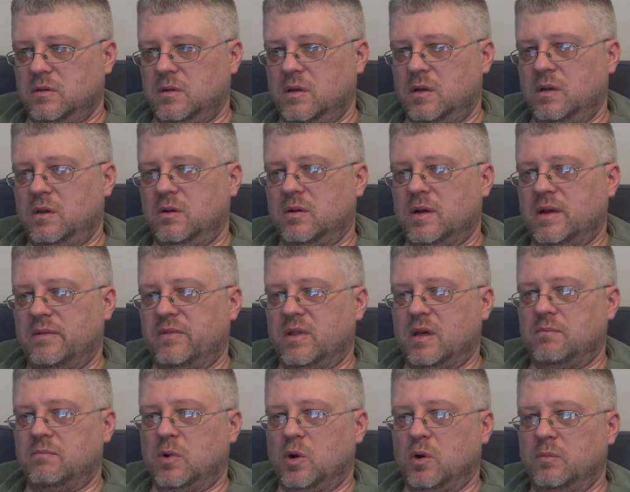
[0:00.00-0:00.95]
And you'll have
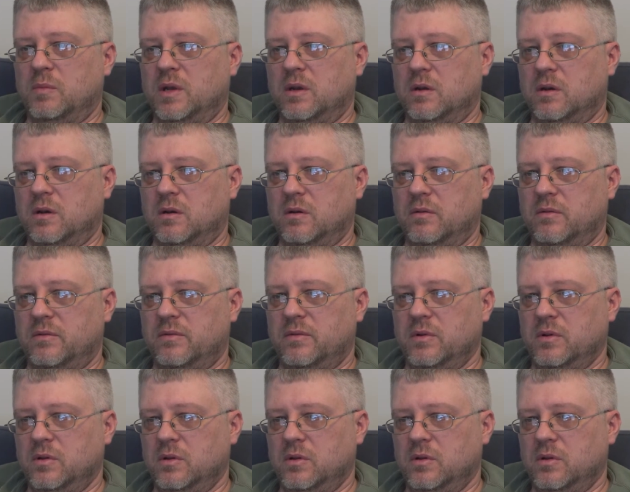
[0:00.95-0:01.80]
that moment of,